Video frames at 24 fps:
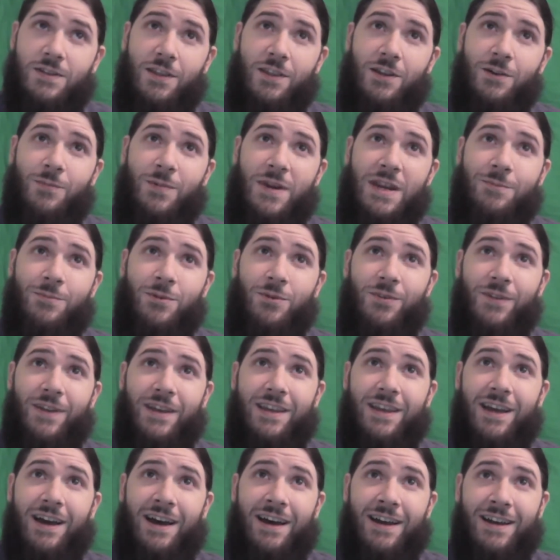people that
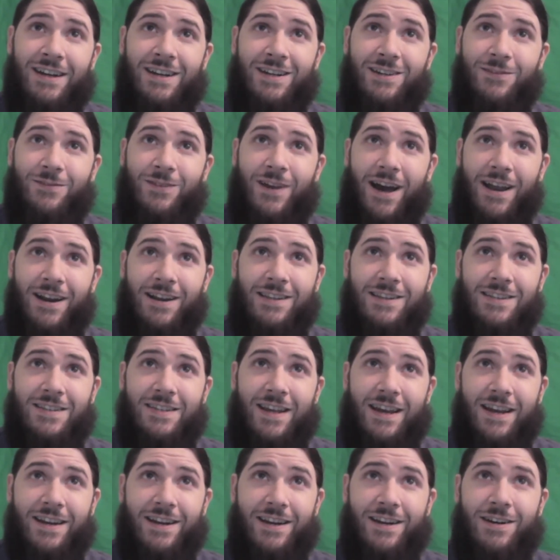kind of got
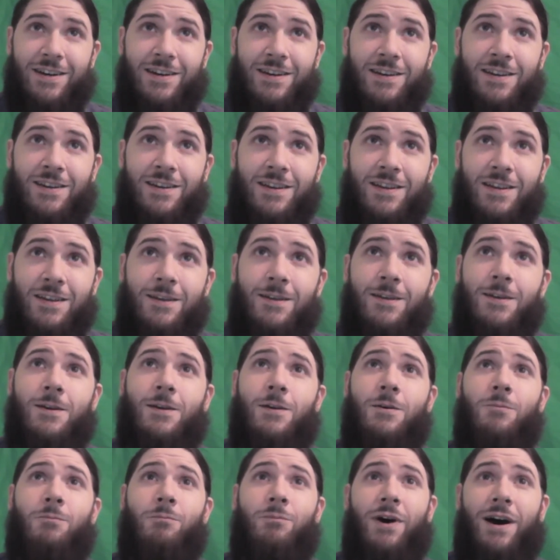incited
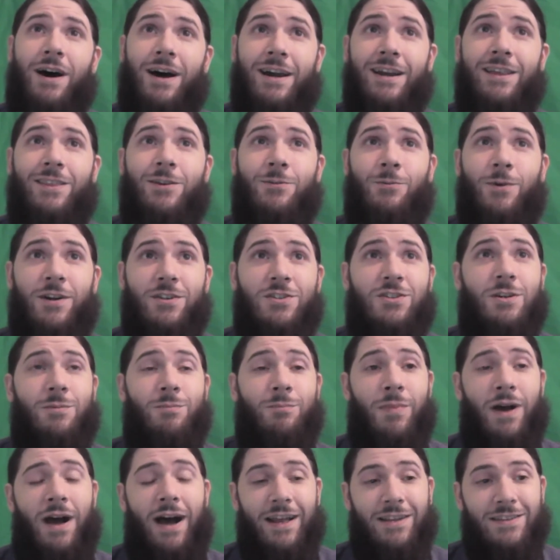by the Russian
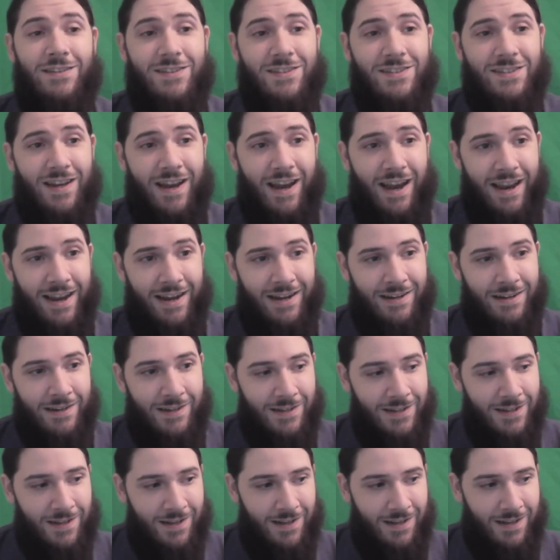bots, and
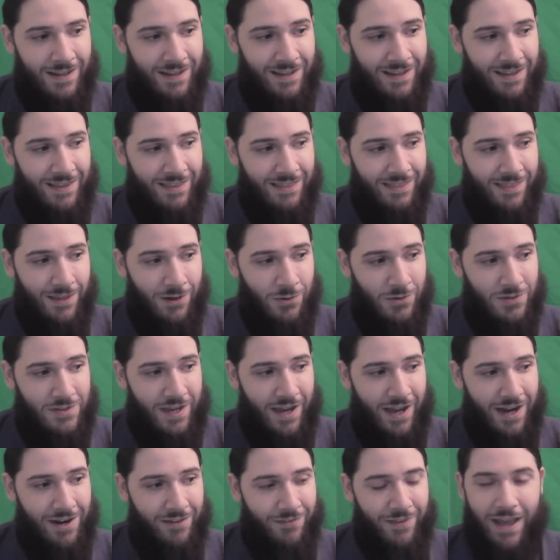there was
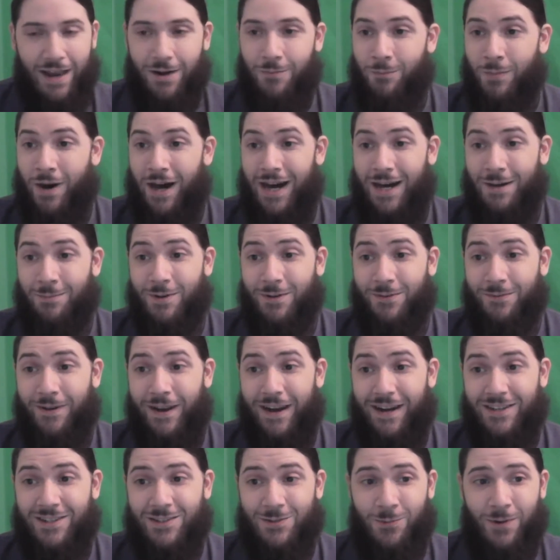kind of that mob
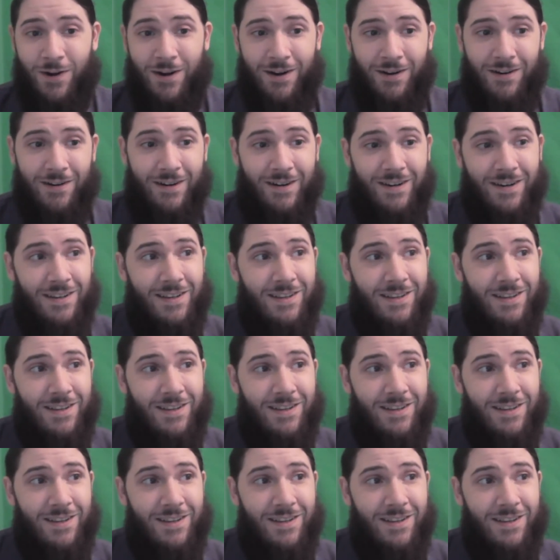effect where